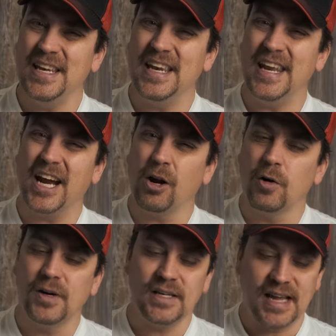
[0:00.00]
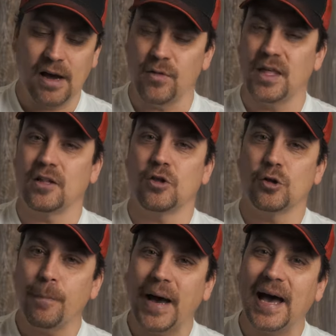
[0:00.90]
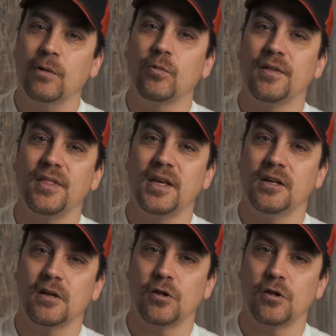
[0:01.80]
narrow it down, that spot within a